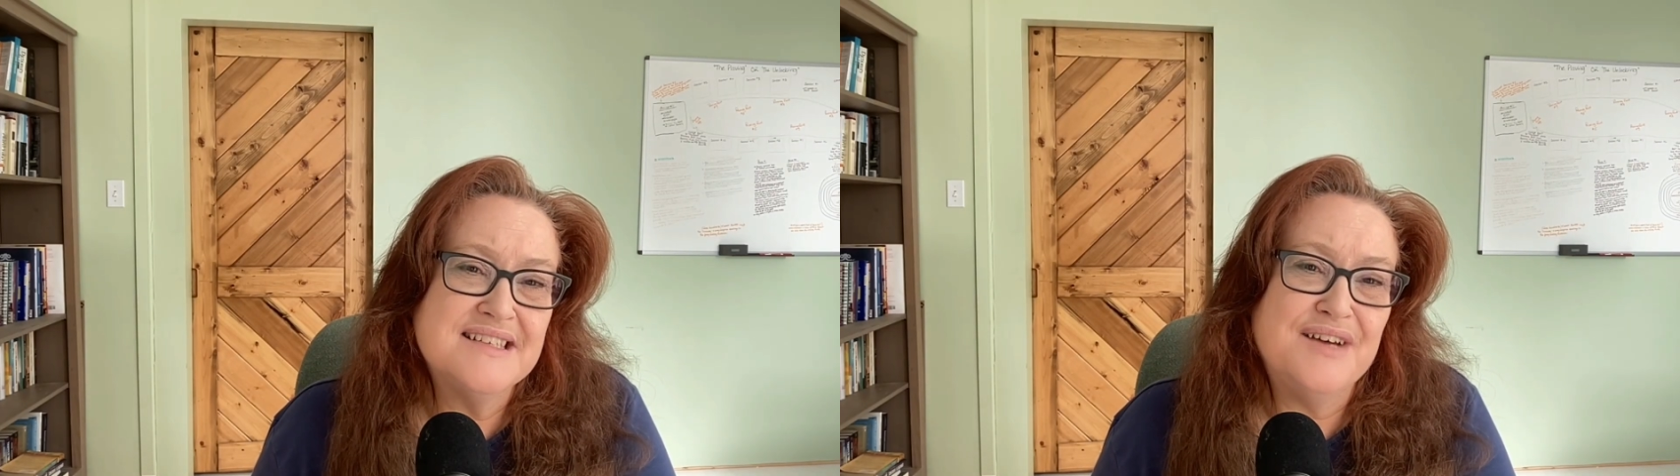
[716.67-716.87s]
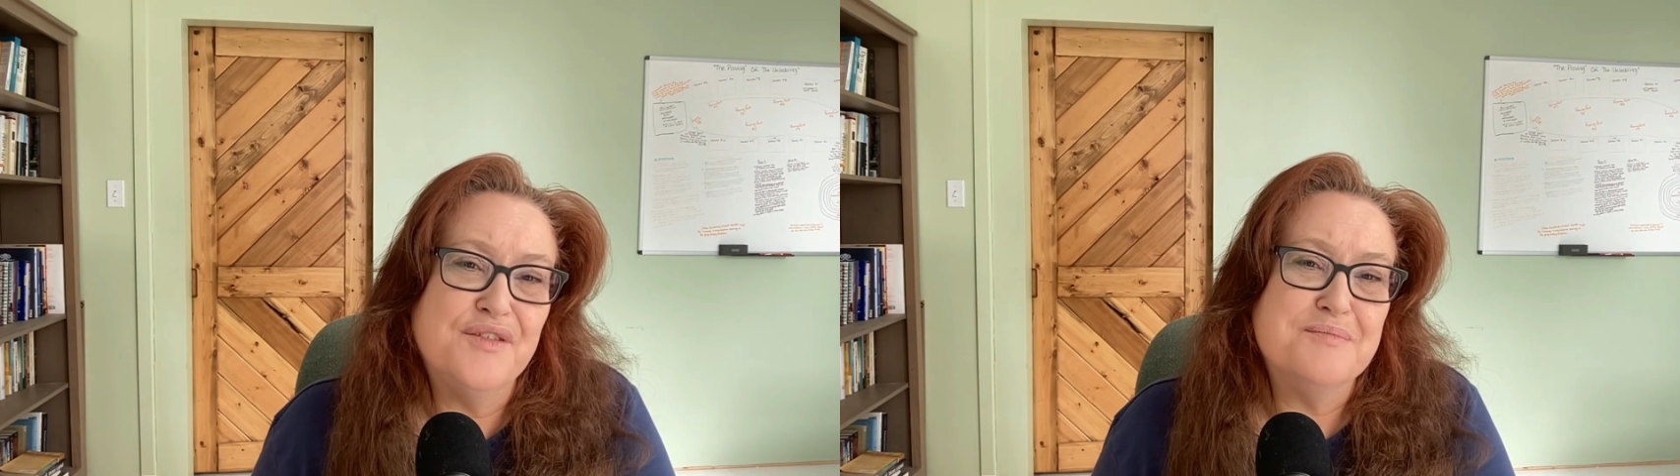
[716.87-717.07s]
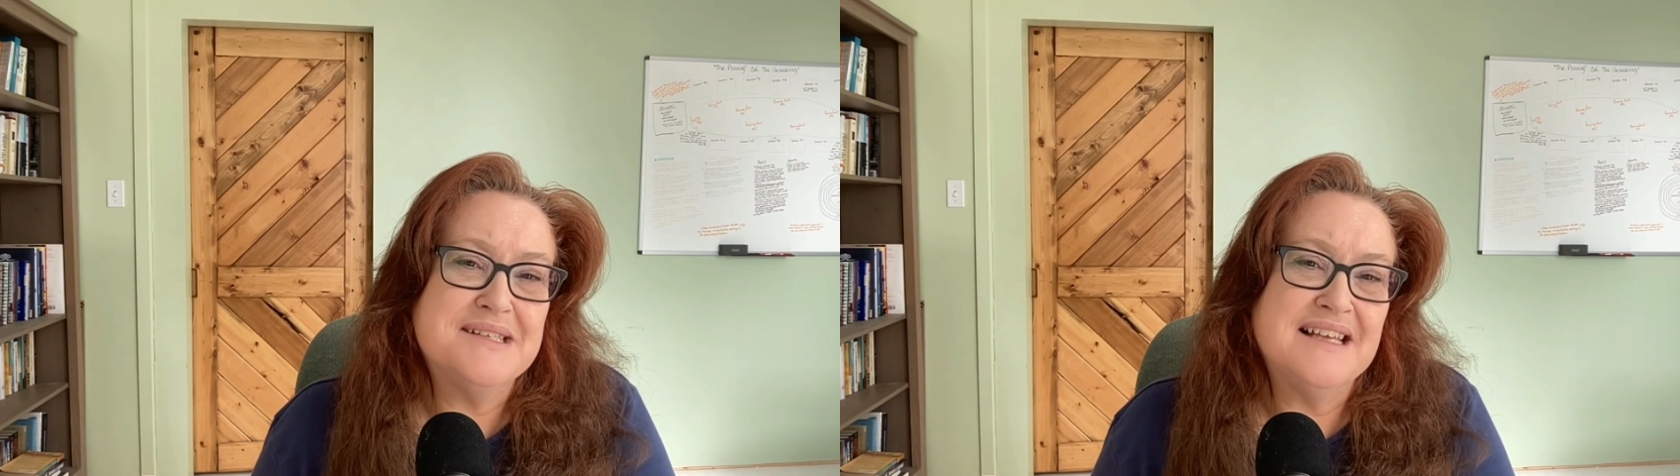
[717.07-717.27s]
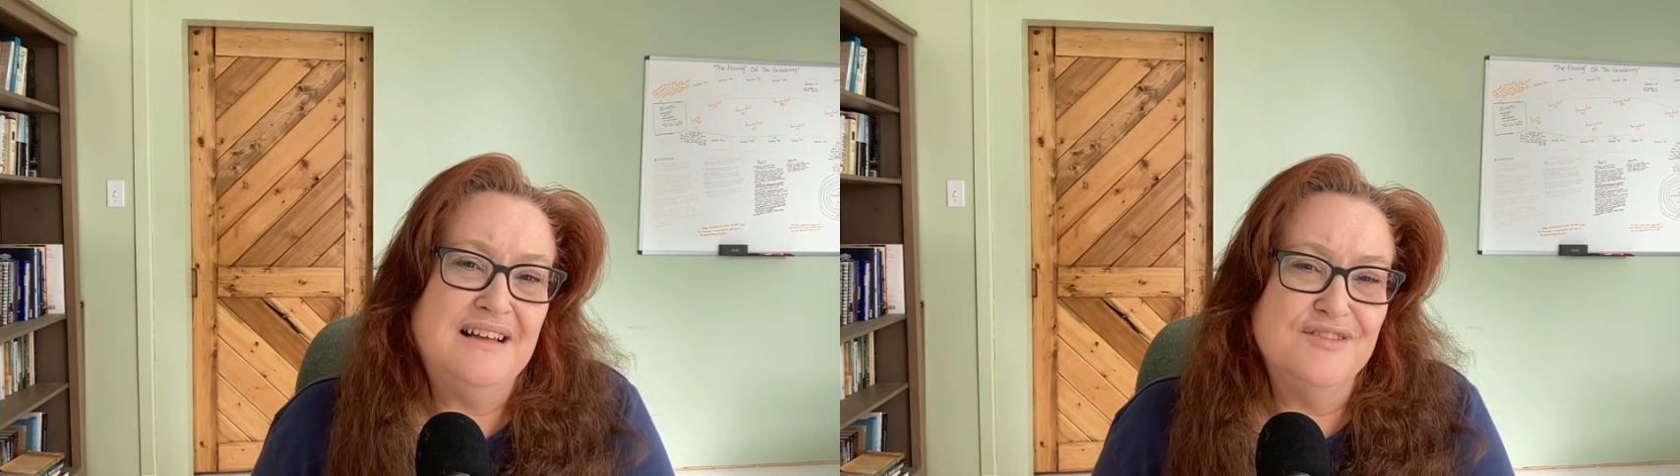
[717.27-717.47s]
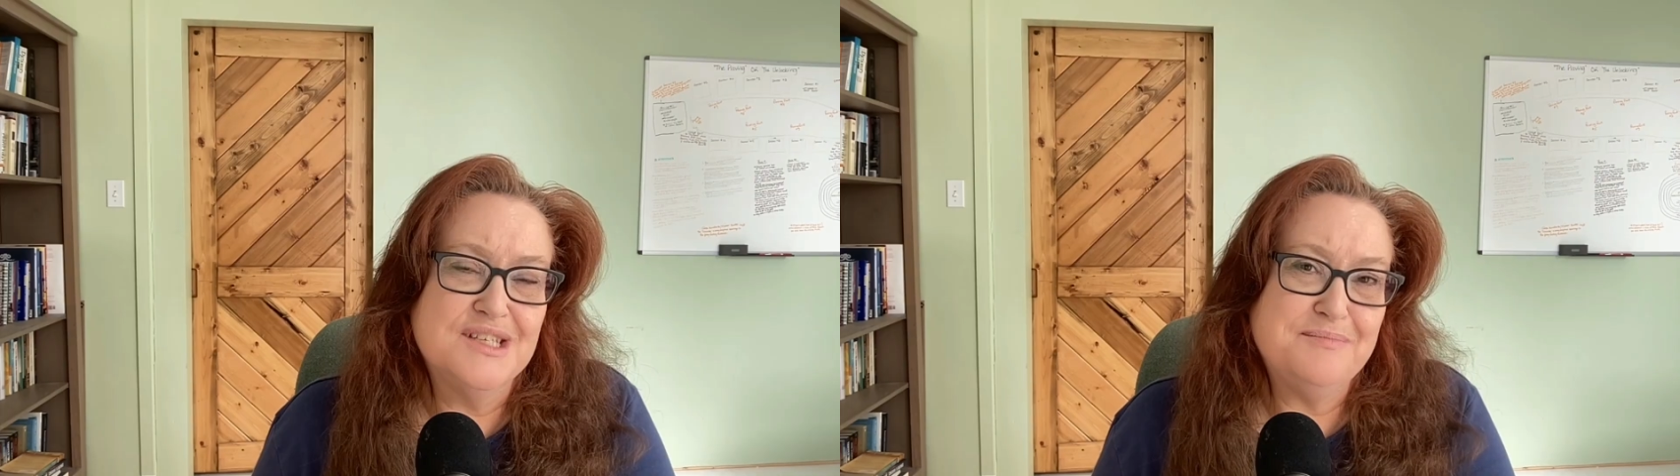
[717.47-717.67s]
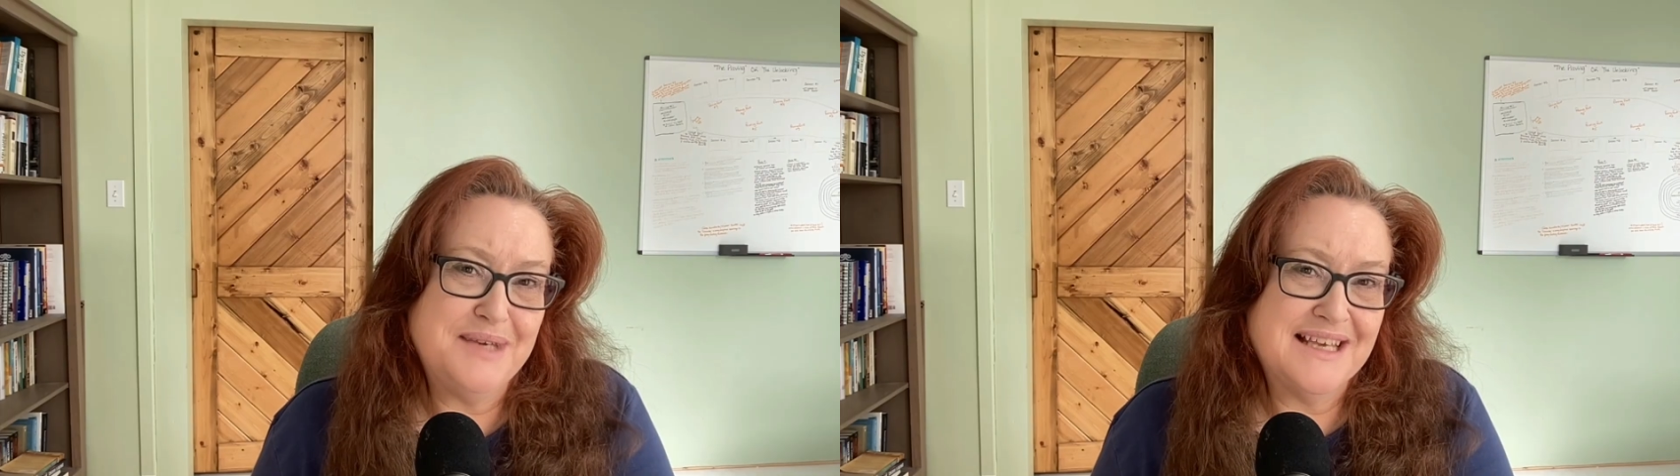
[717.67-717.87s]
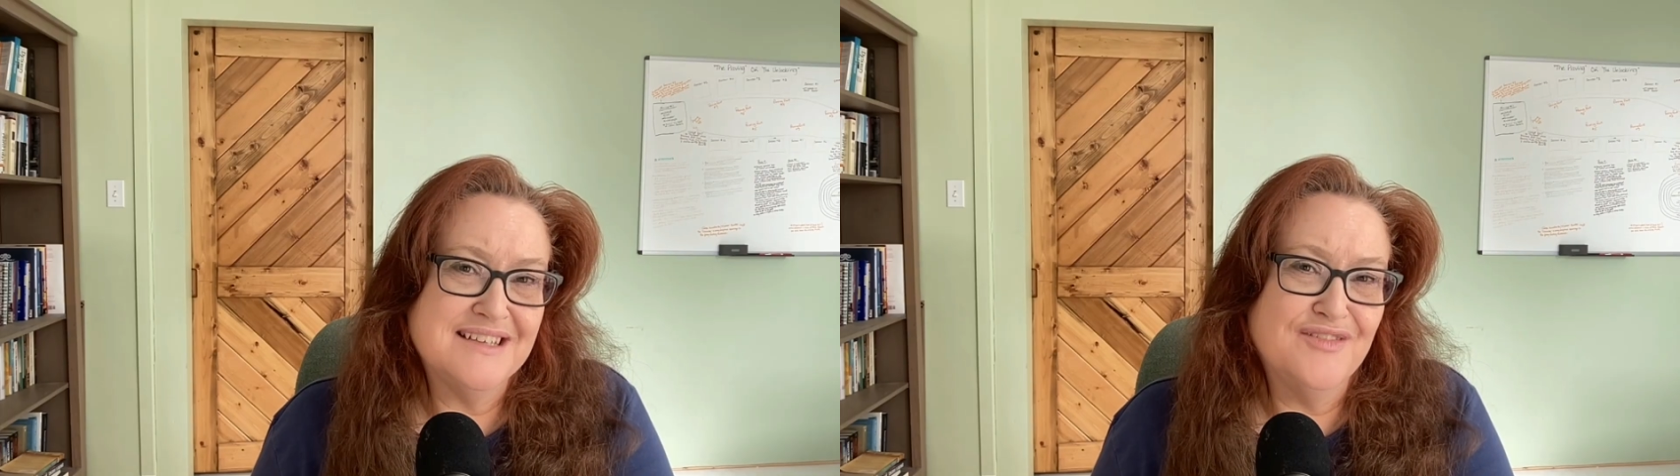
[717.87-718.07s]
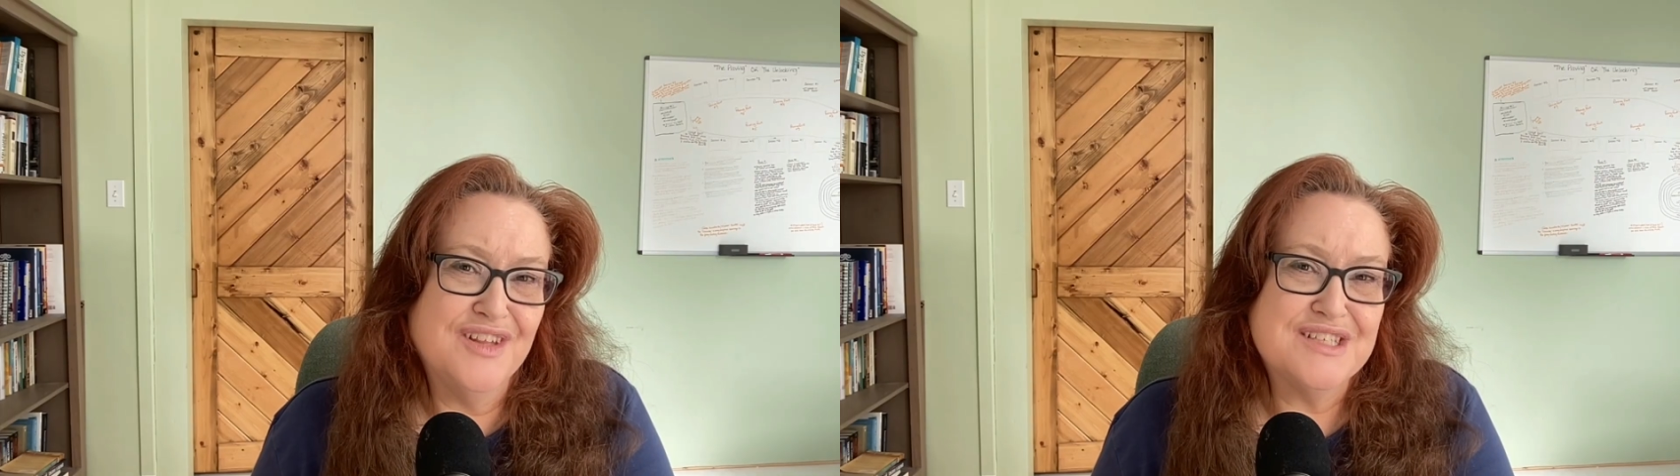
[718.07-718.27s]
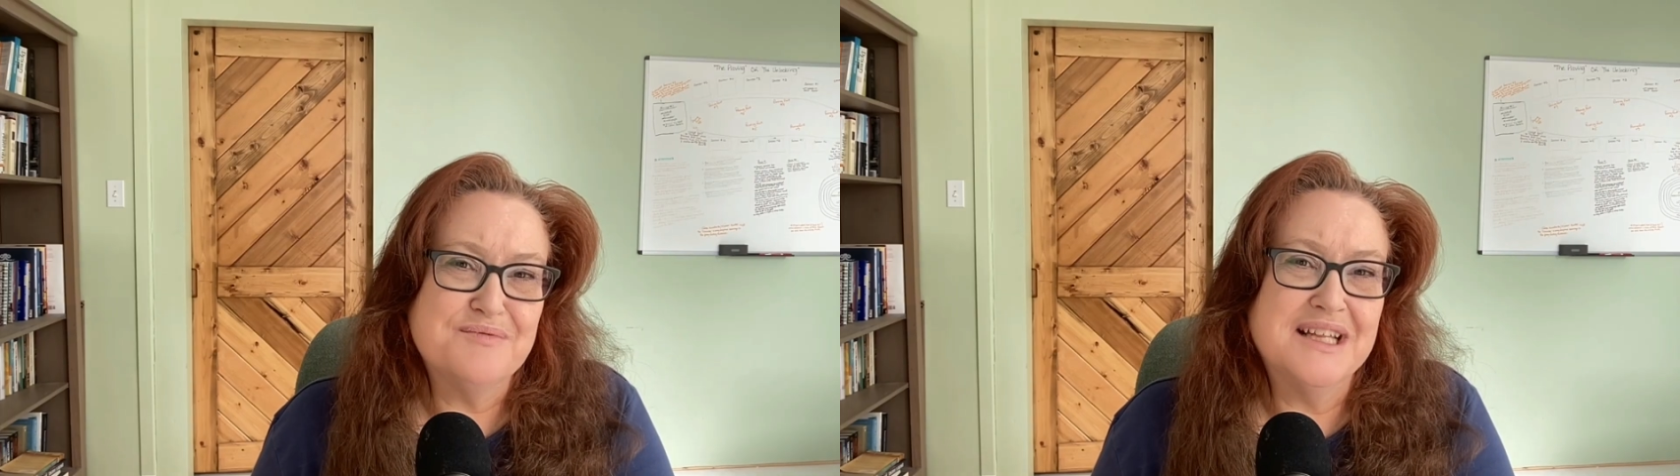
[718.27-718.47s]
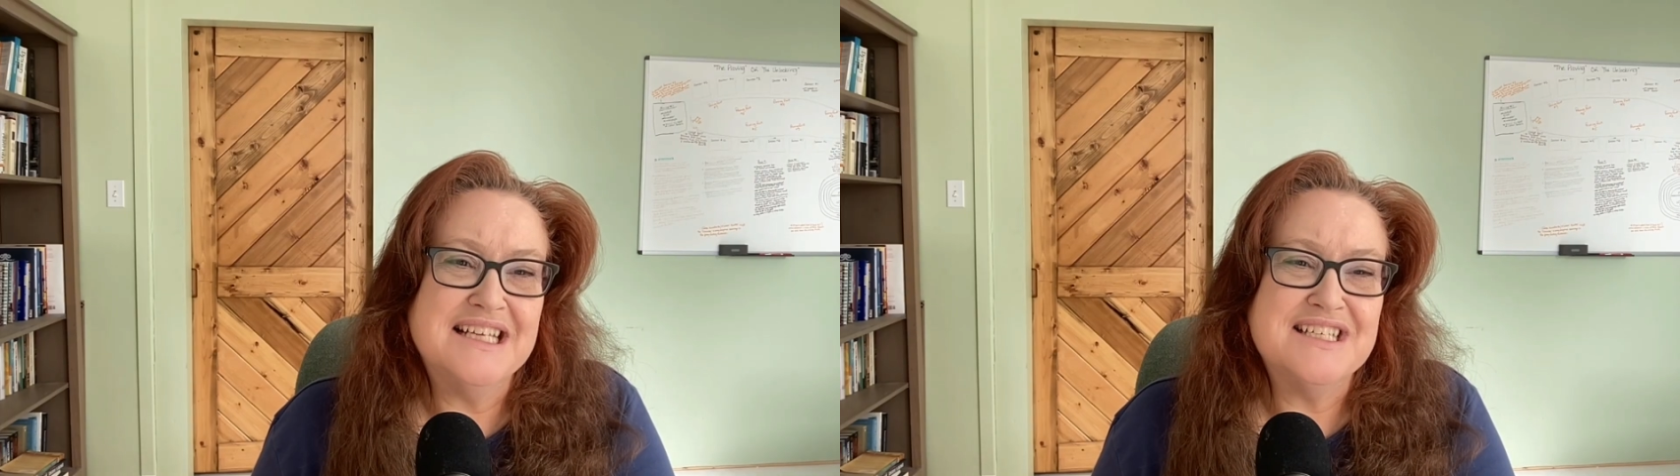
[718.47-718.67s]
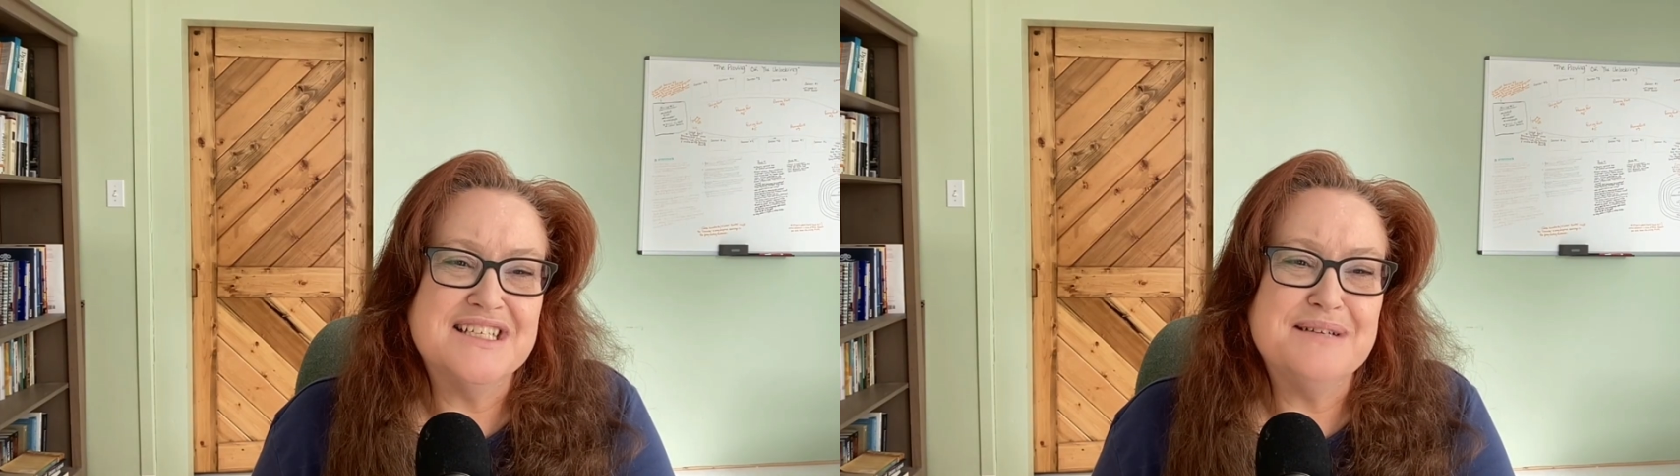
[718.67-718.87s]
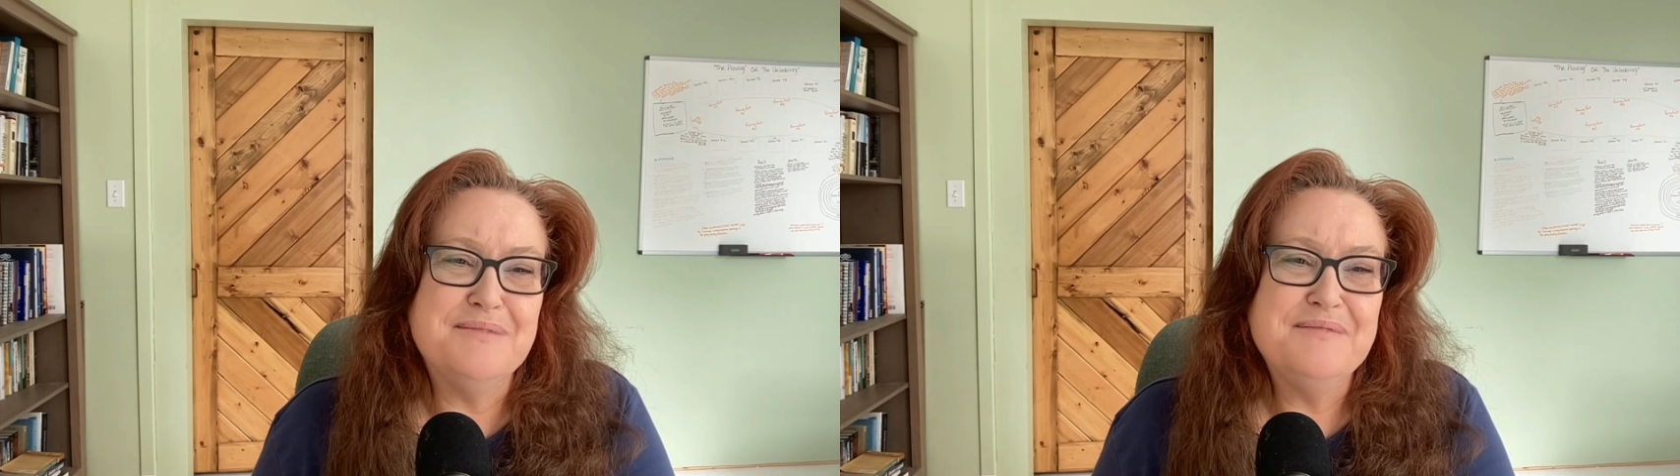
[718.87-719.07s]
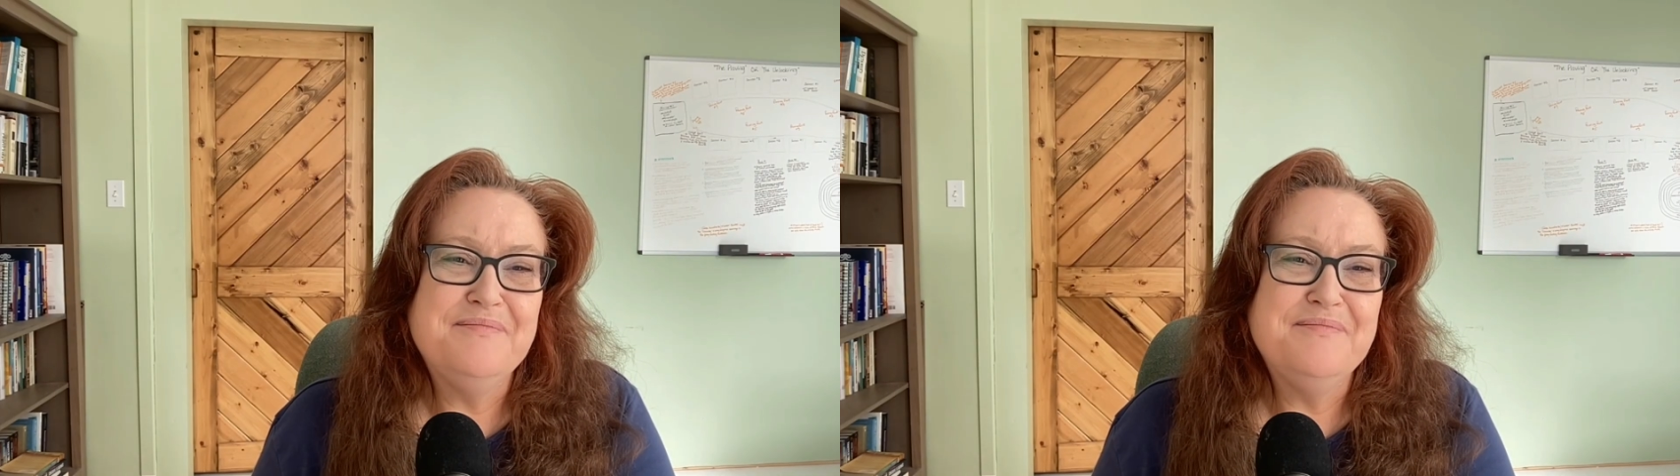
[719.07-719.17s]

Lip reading: of themselves because of this relationship.